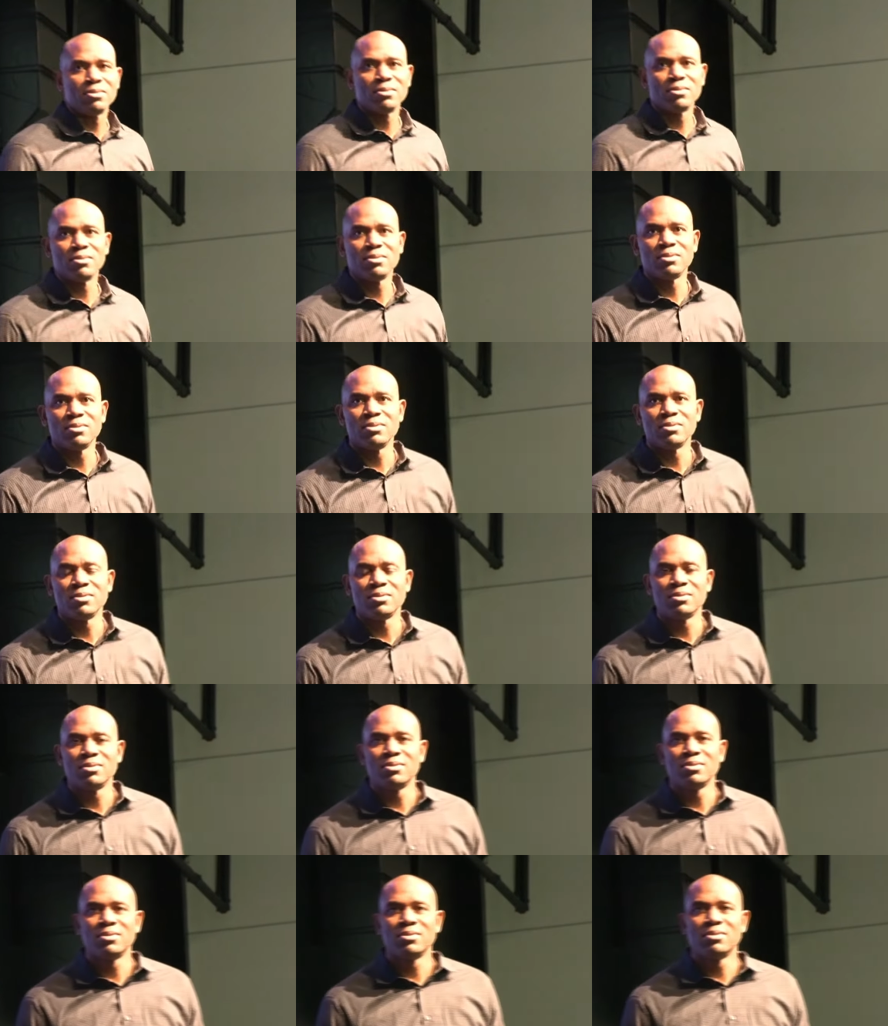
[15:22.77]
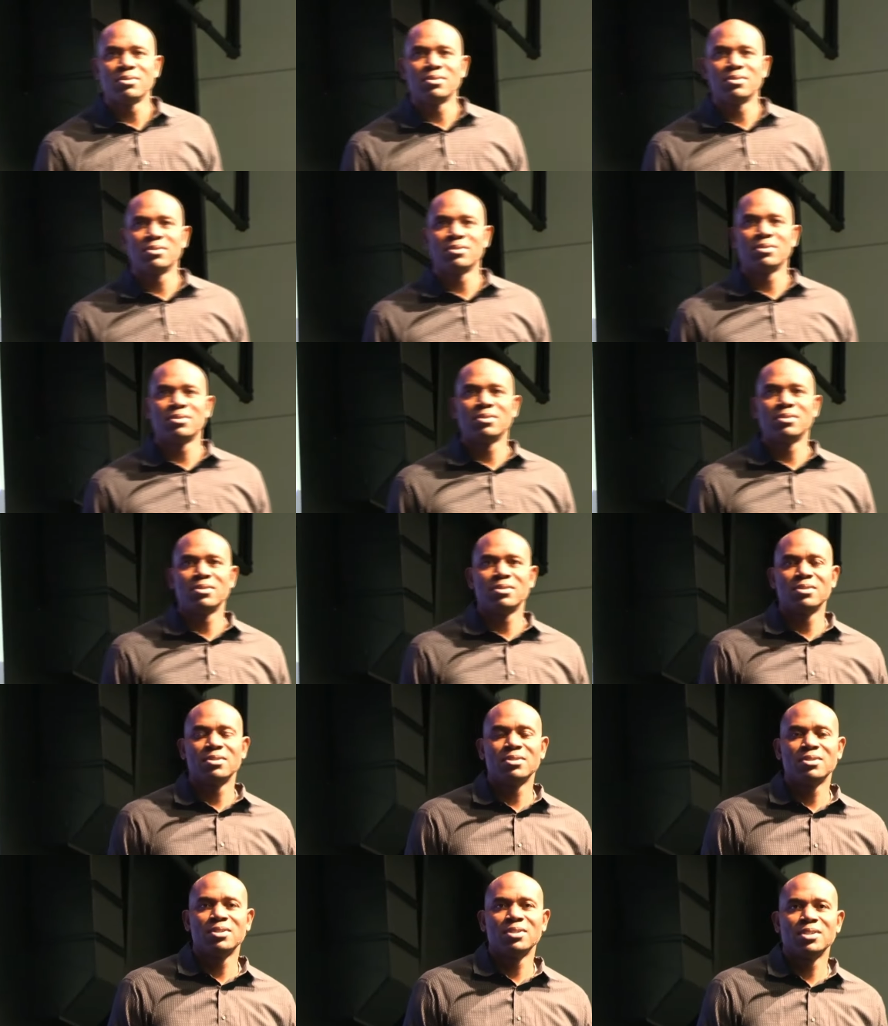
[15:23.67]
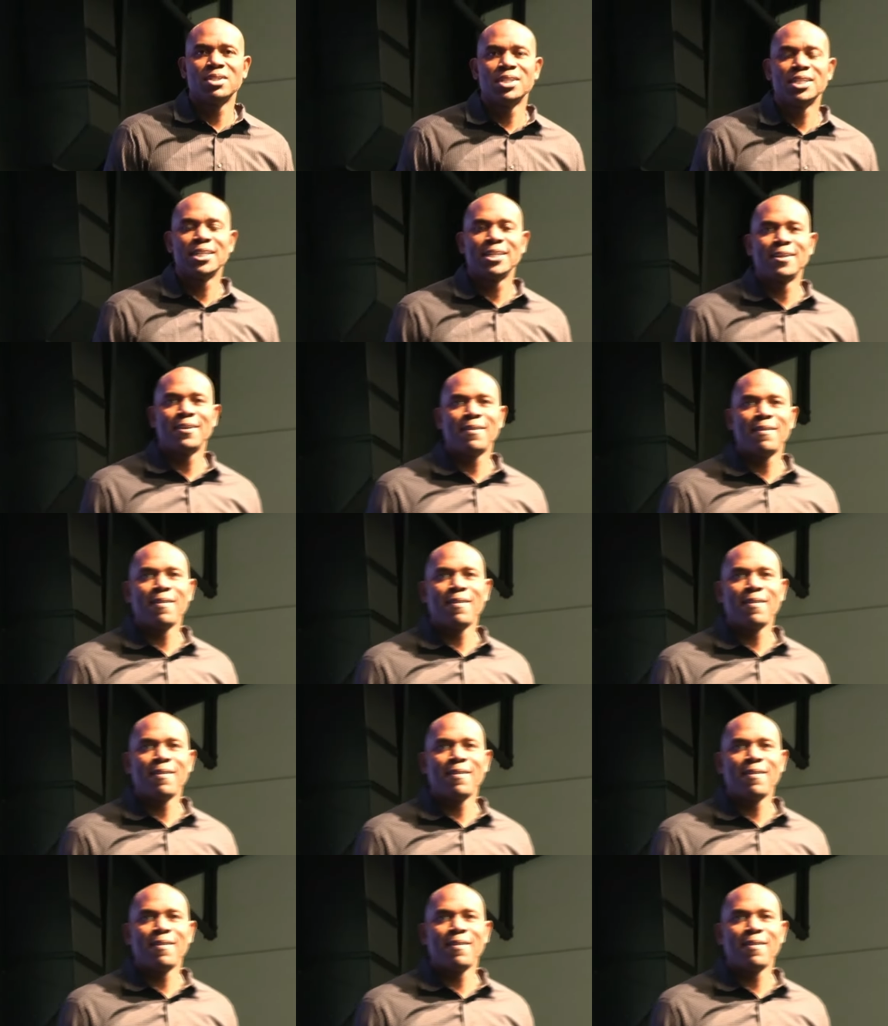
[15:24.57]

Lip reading: (silence)